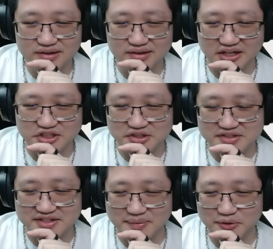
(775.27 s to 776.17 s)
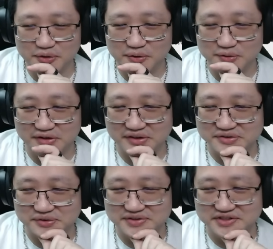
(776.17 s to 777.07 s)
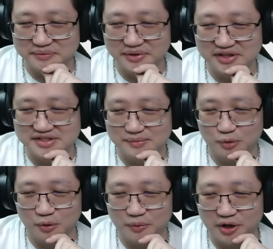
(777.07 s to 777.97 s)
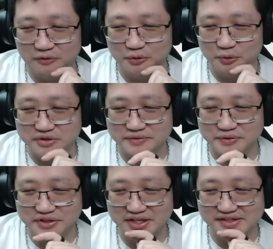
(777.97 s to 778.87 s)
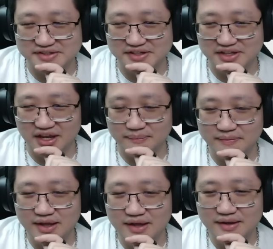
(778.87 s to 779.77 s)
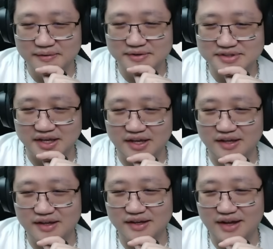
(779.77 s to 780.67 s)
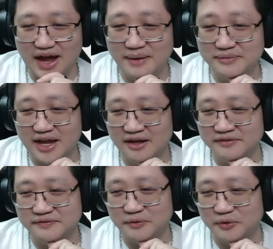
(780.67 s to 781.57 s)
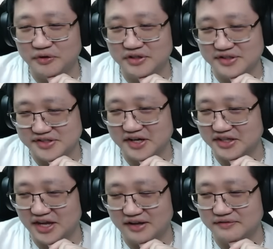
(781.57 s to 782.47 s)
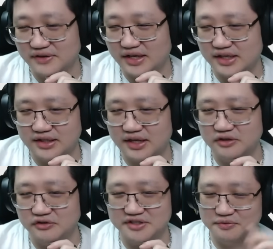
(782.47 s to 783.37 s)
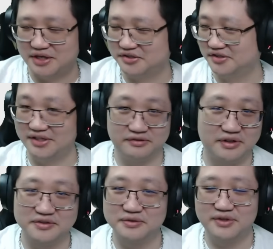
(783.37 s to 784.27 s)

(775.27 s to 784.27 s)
They should disable the whole crowdsourcing and start making some worthwhile rewards for doing things in the game. Say, I'm down for the second half. I think they can do this without shutting down the crown store.